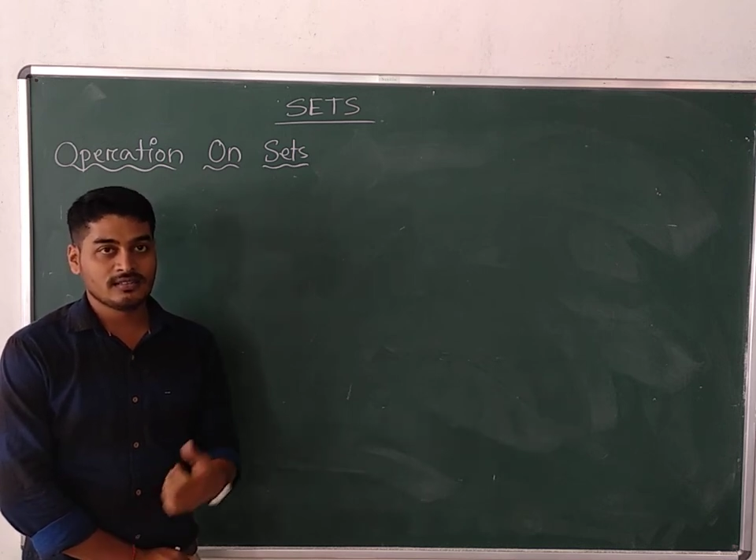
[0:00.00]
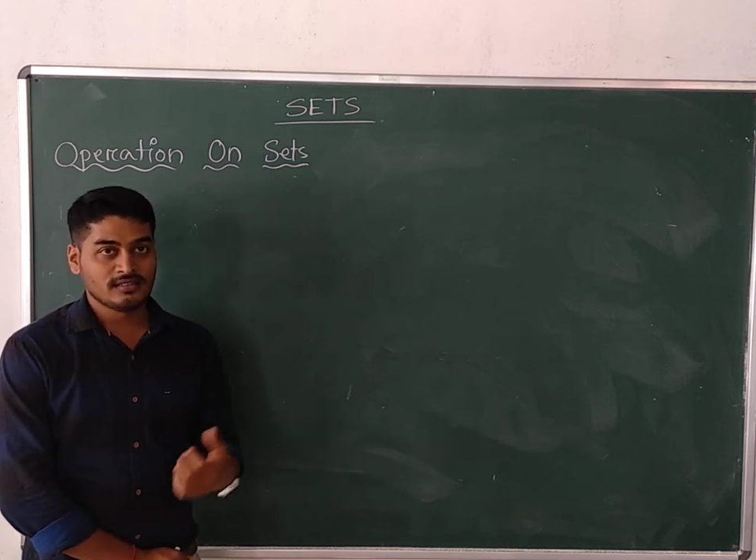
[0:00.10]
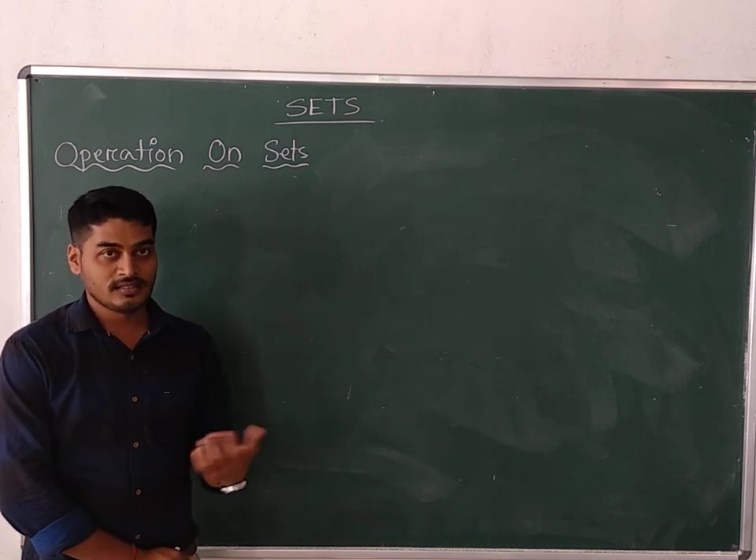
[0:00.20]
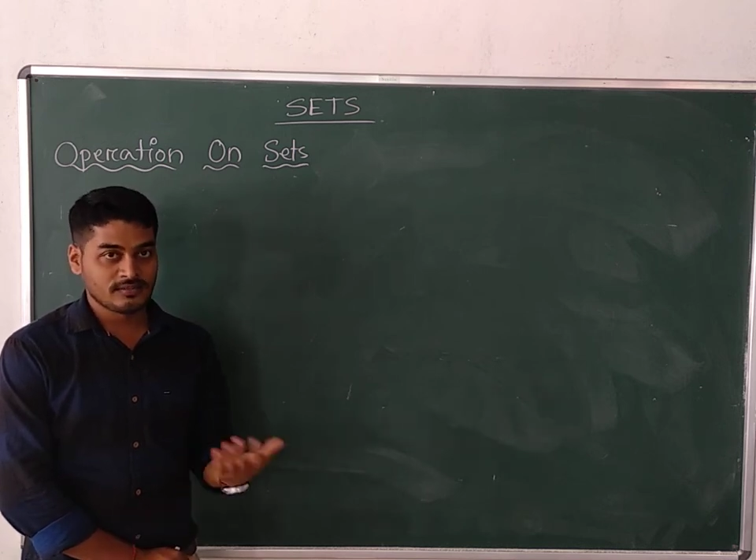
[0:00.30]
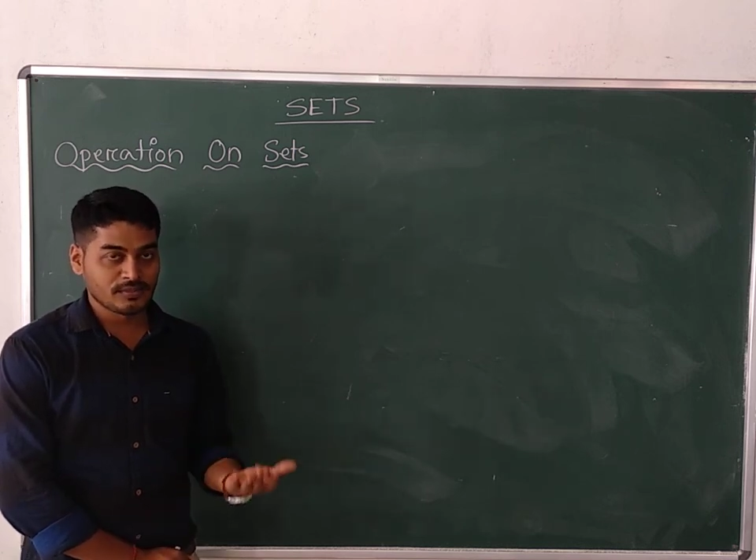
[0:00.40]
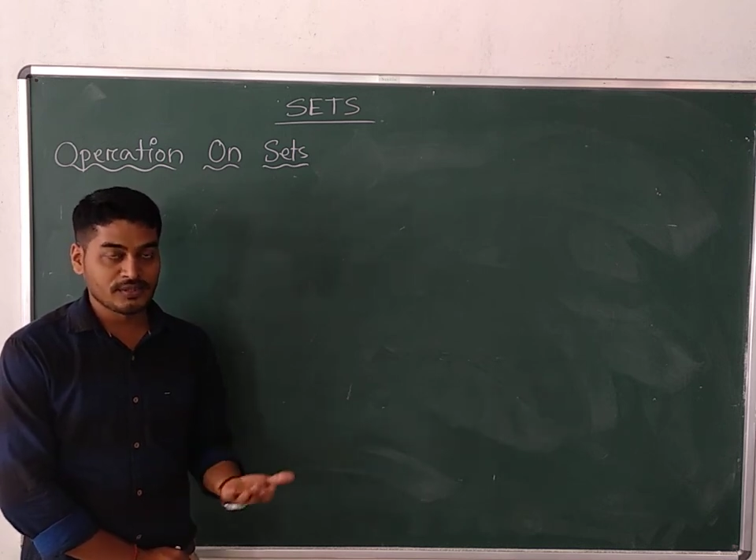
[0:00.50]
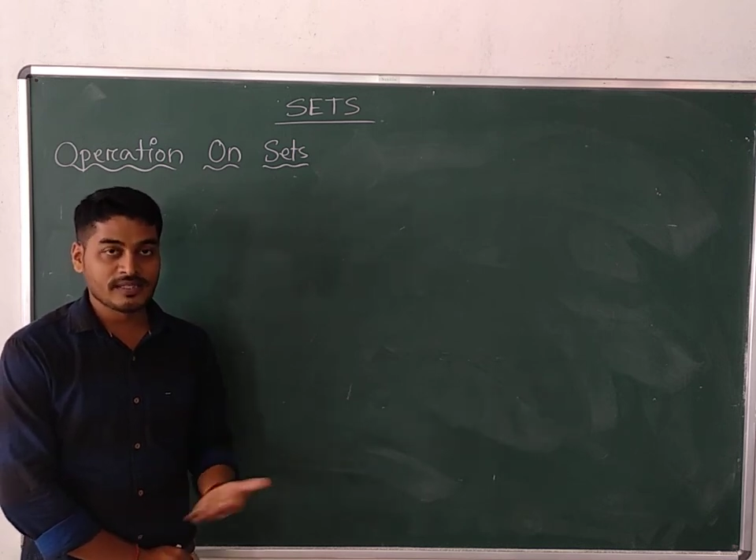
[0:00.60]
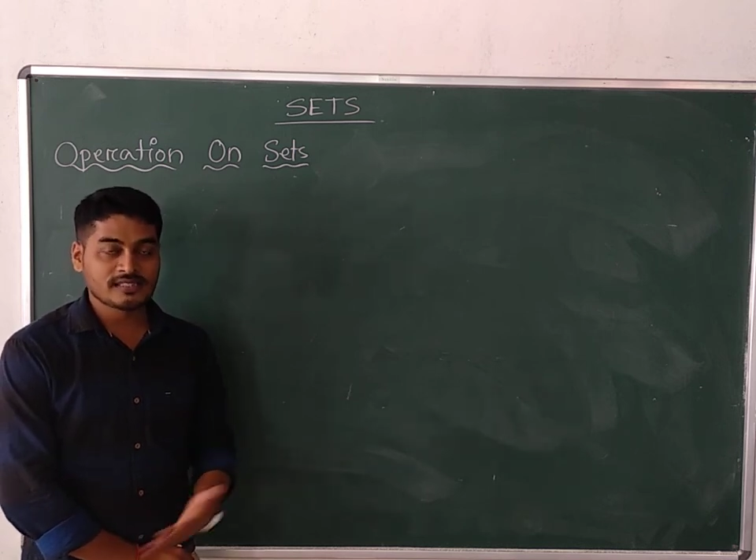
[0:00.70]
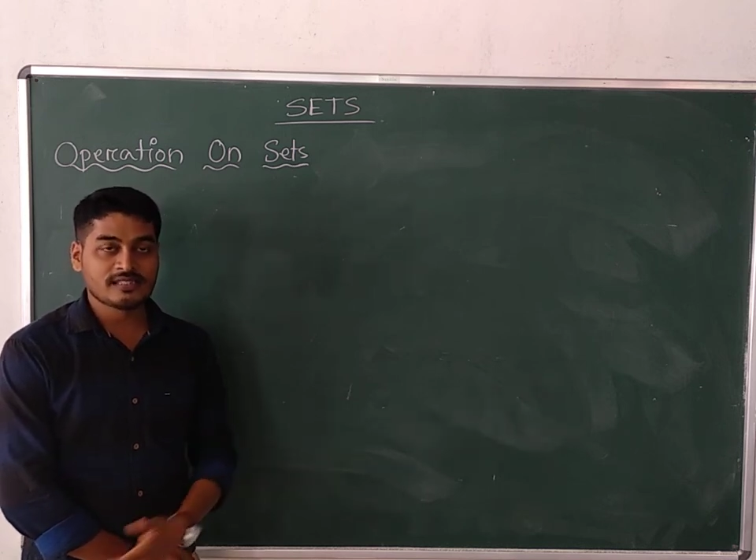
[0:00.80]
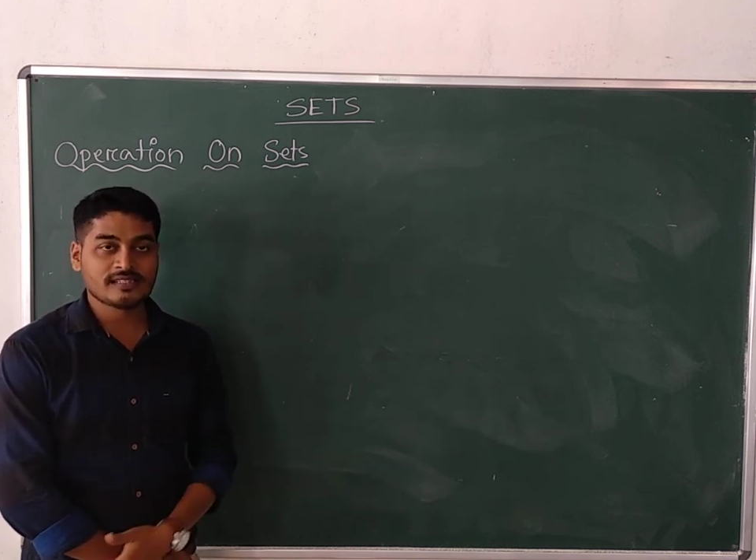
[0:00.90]
In the
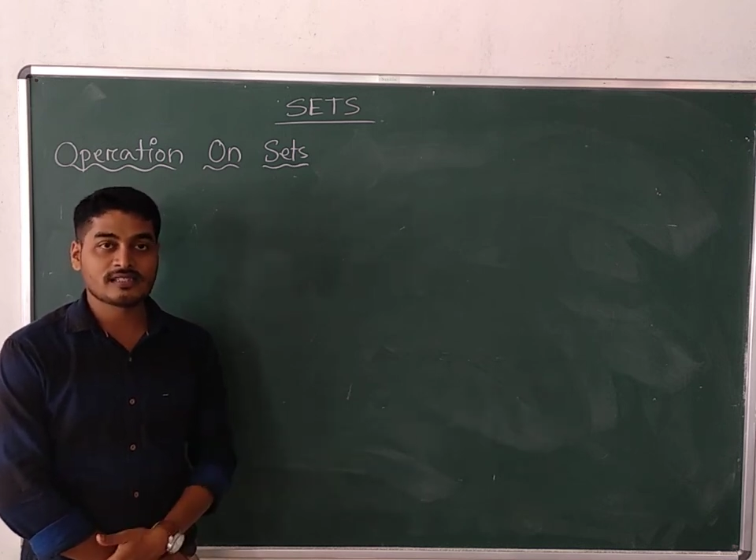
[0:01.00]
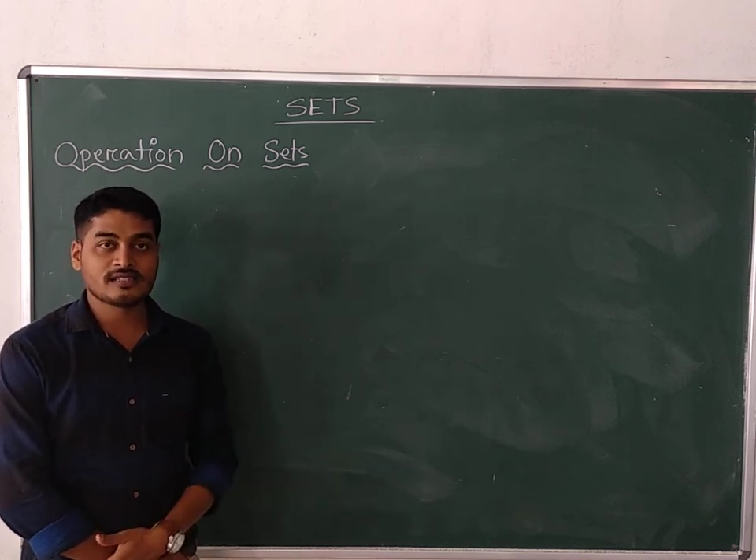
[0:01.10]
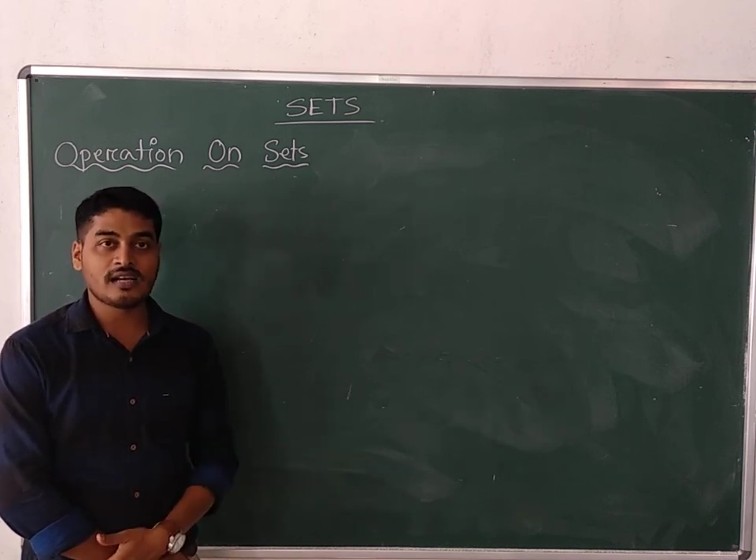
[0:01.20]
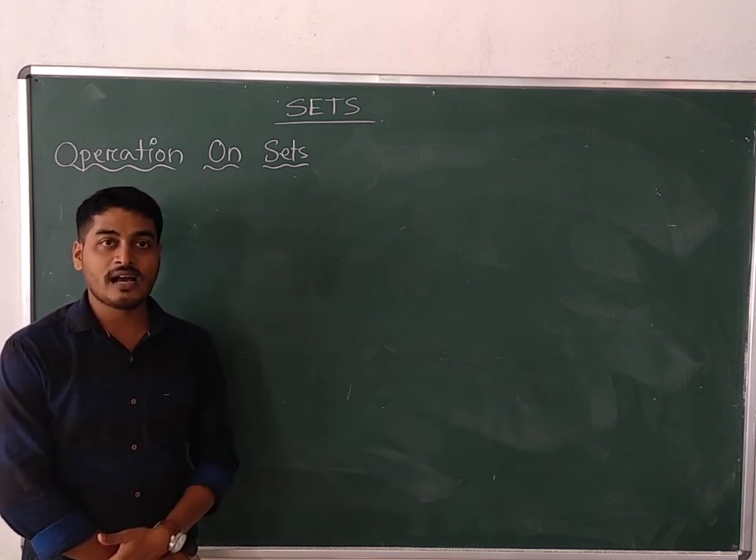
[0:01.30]
previous lecture,